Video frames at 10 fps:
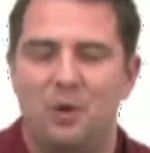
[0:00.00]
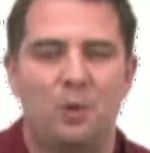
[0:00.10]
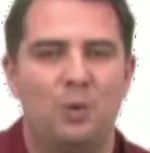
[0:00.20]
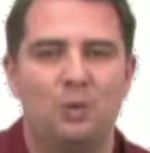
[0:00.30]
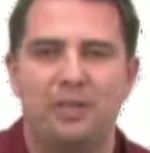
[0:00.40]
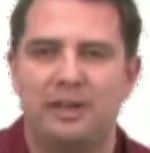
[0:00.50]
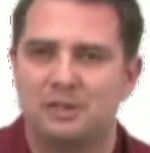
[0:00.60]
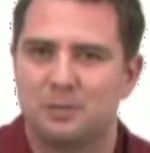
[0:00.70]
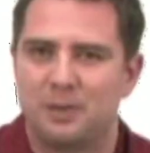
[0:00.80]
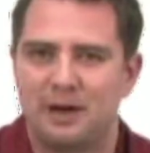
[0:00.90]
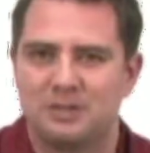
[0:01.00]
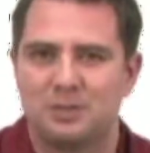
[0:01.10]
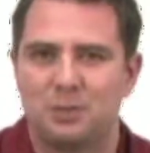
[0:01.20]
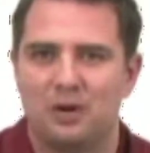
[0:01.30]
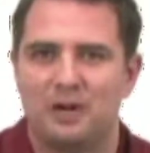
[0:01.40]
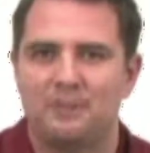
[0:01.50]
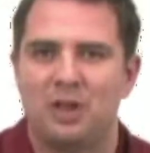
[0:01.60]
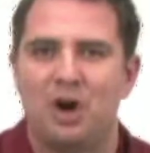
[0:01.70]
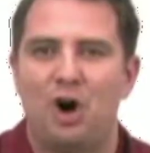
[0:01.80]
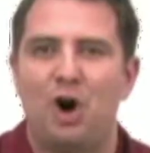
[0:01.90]
Old things are passed away,
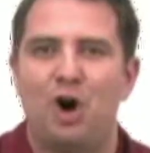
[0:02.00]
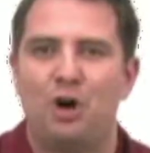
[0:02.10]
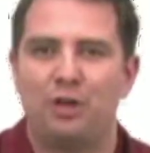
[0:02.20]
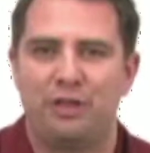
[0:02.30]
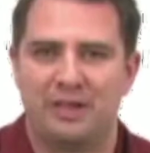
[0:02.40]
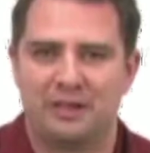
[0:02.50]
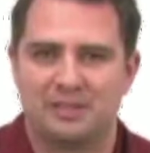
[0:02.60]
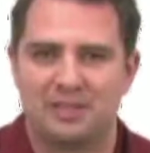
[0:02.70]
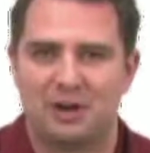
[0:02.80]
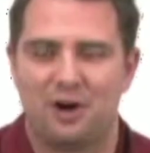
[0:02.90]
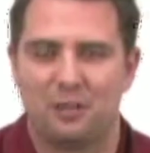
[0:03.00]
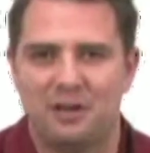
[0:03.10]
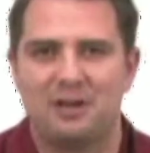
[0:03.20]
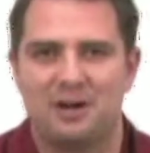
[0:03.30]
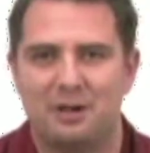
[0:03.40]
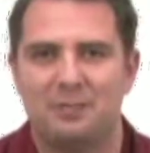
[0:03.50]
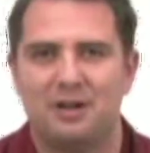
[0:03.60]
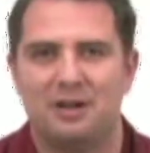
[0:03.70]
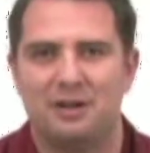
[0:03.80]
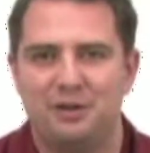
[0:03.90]
all things are become
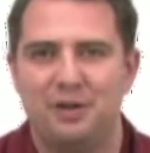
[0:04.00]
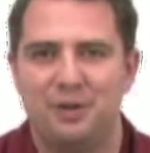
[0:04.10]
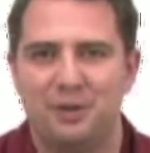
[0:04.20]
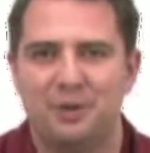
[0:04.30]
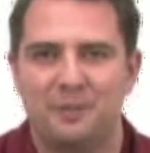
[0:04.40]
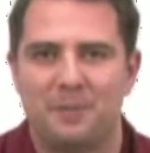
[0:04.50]
new.